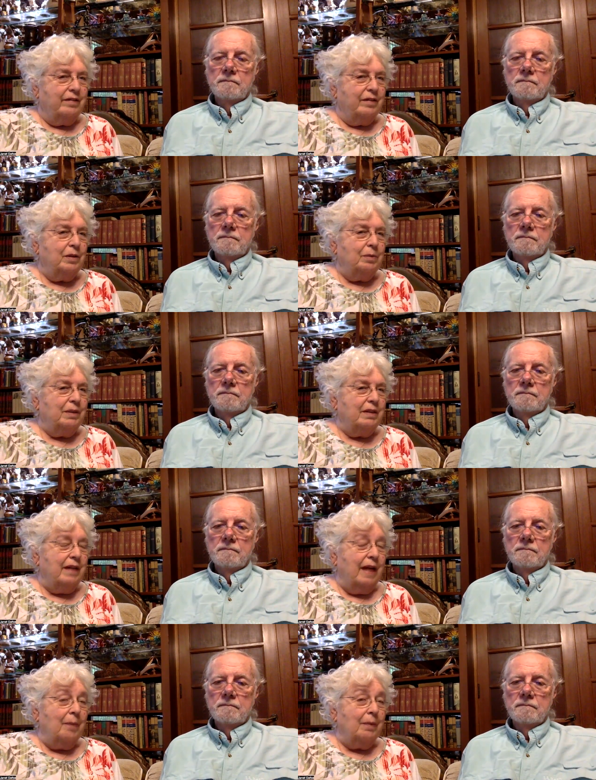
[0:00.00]
Speaker 1: Zoom has
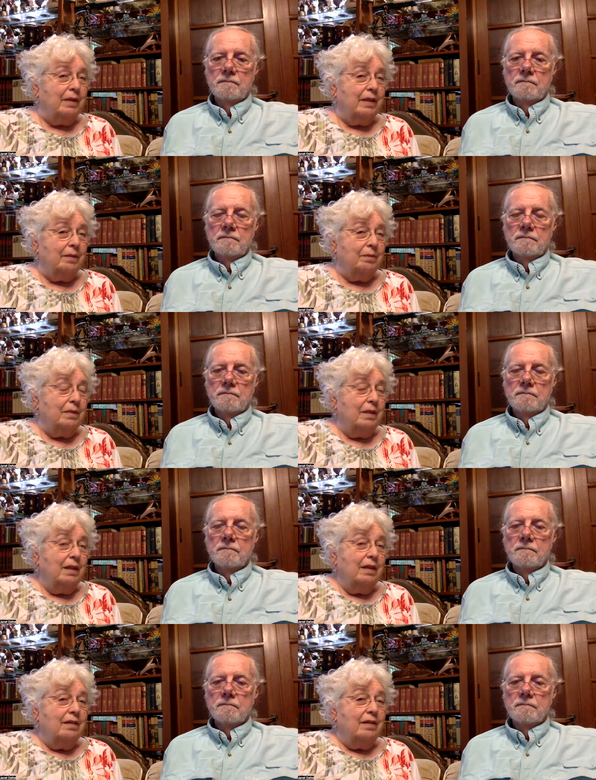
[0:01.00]
enabled him
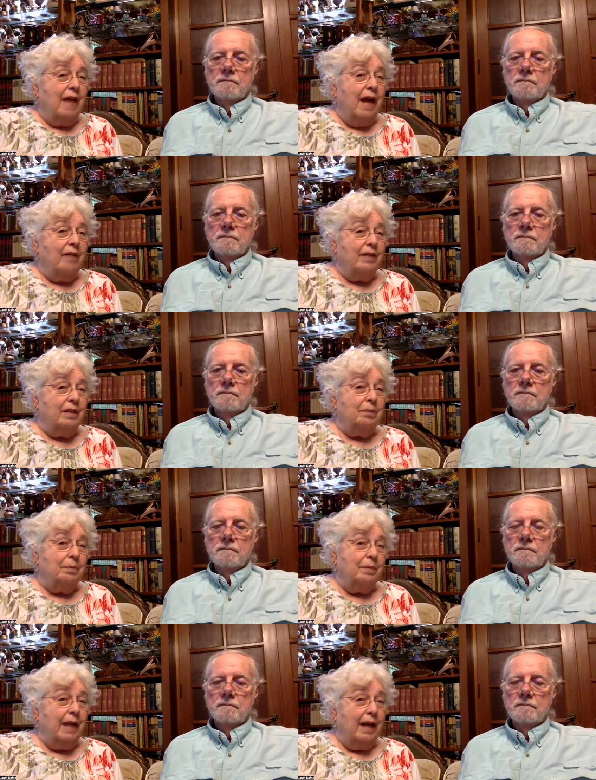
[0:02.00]
to have it
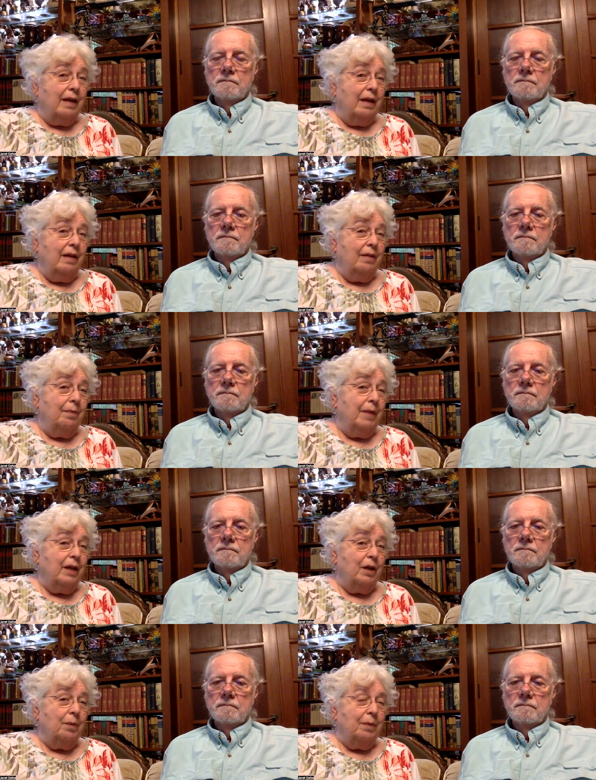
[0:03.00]
get
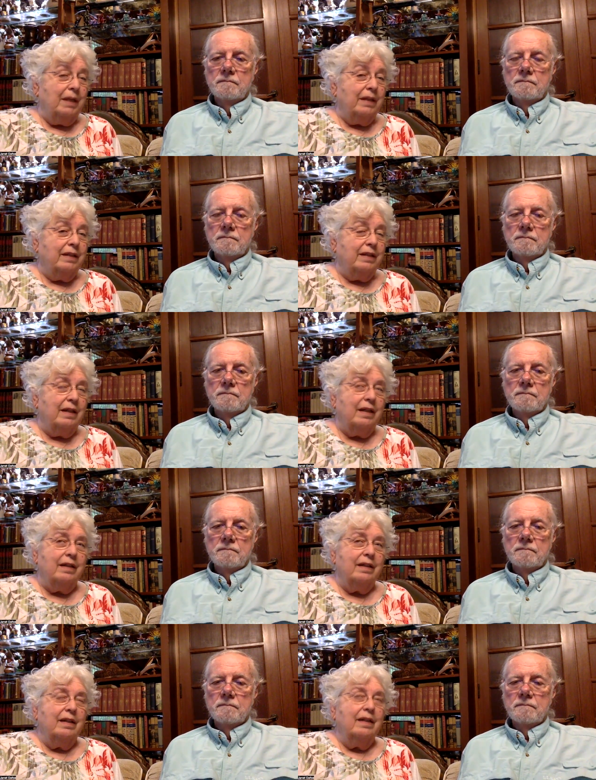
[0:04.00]
bigger because uh,
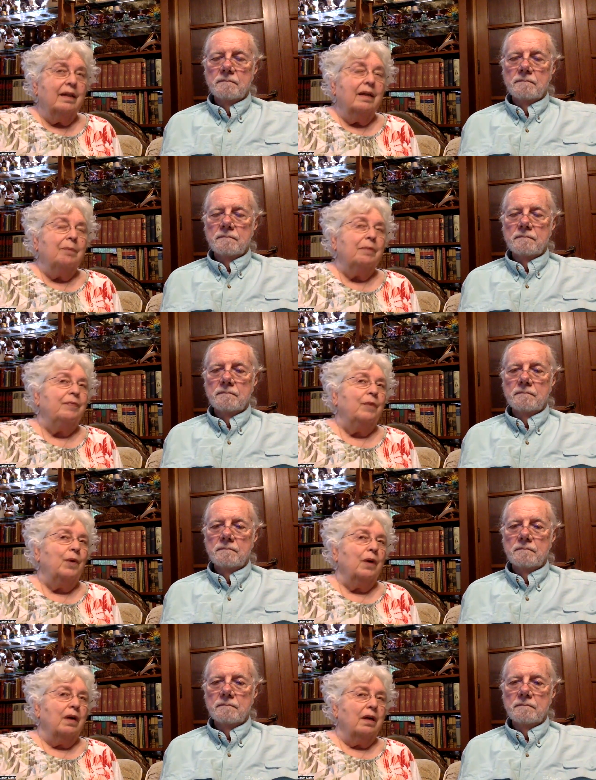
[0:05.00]

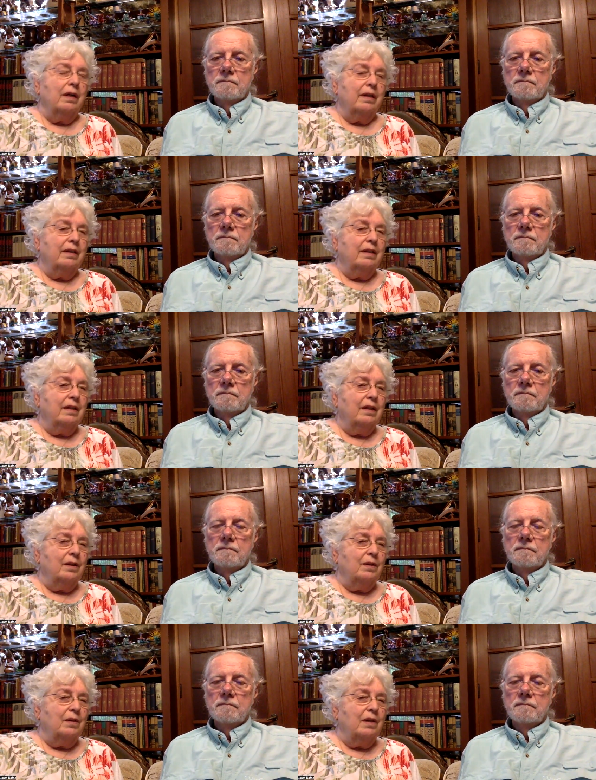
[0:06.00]
before you
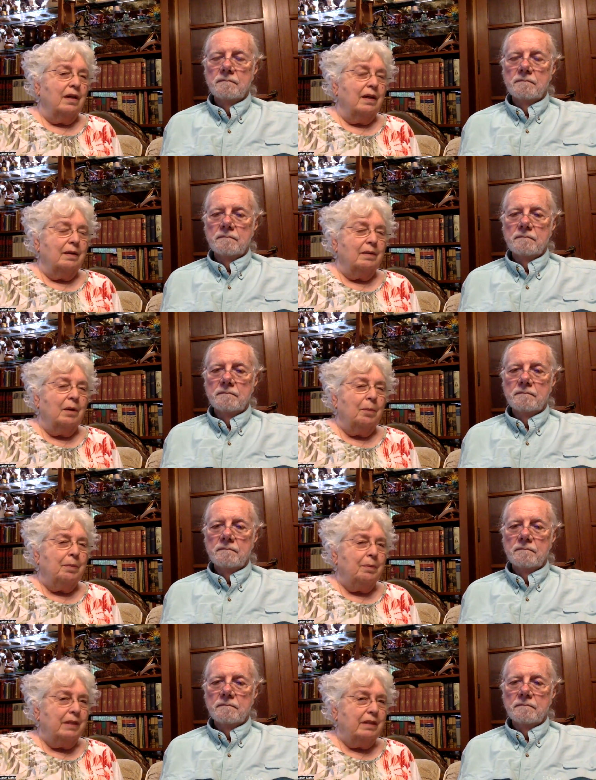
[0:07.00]
know uh,
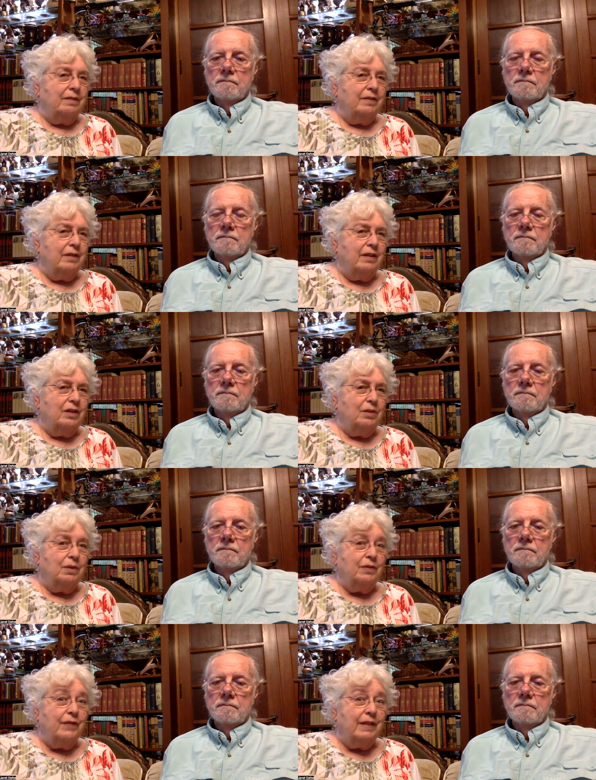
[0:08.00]
open medicine foundation
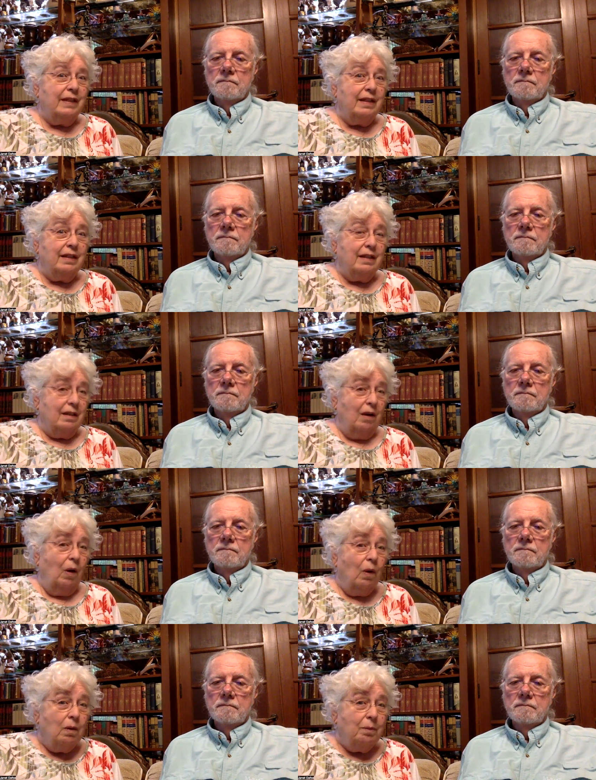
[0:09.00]
was funding the
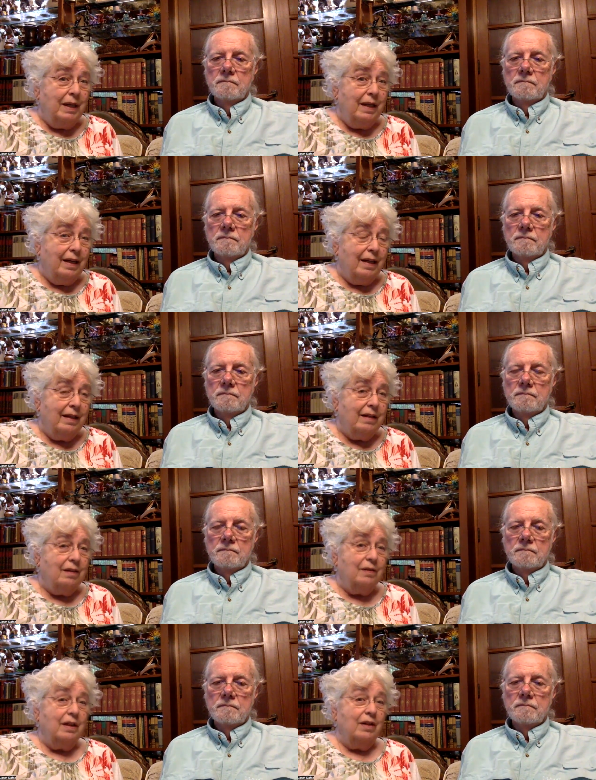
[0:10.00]
whole meeting
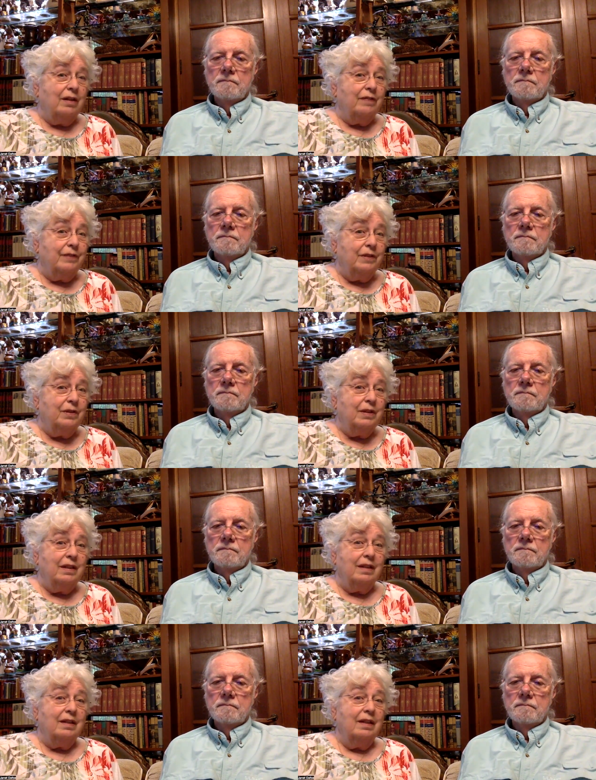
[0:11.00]
including all the food
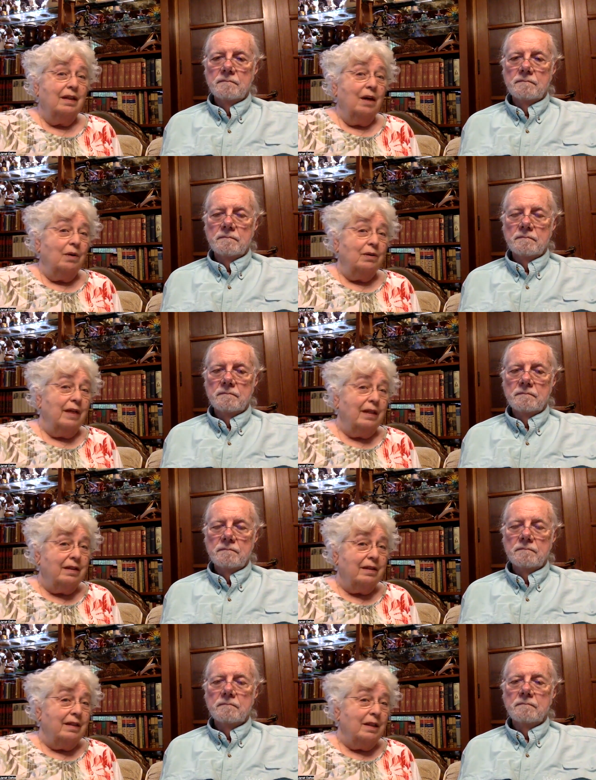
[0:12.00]
and the
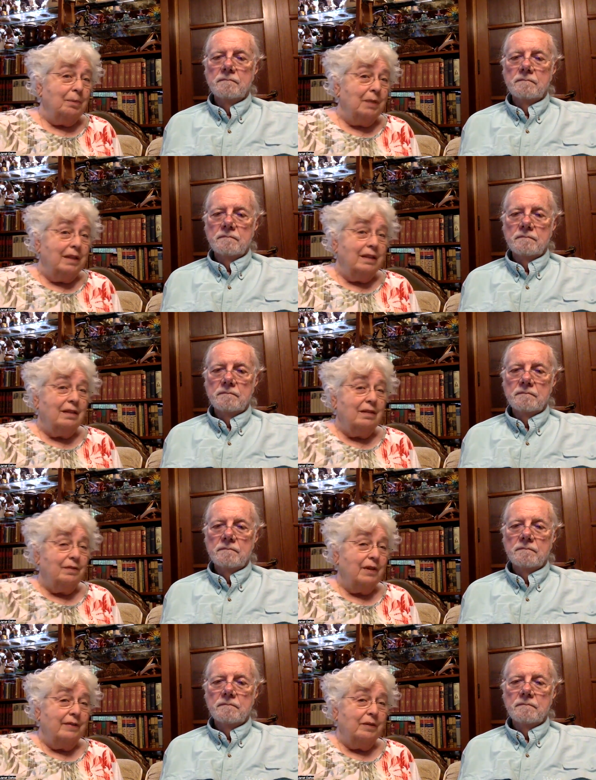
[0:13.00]
hotels and airplanes
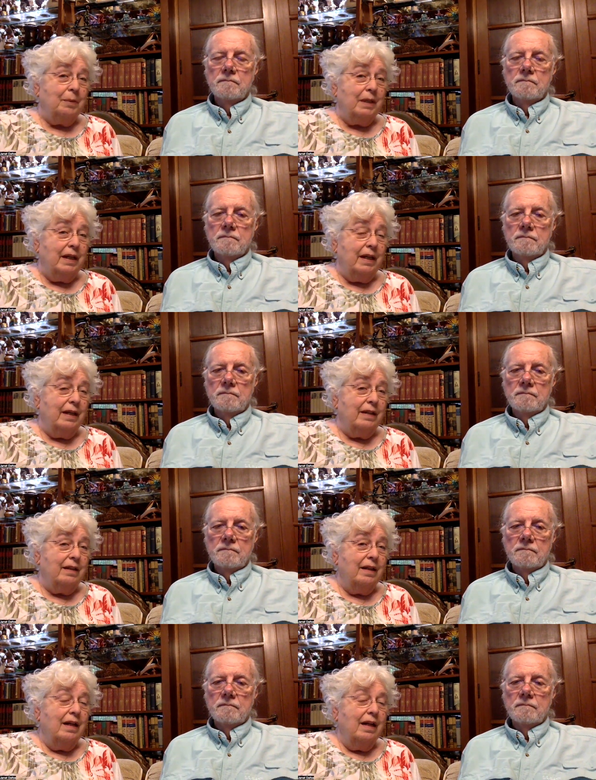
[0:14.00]
for everybody. And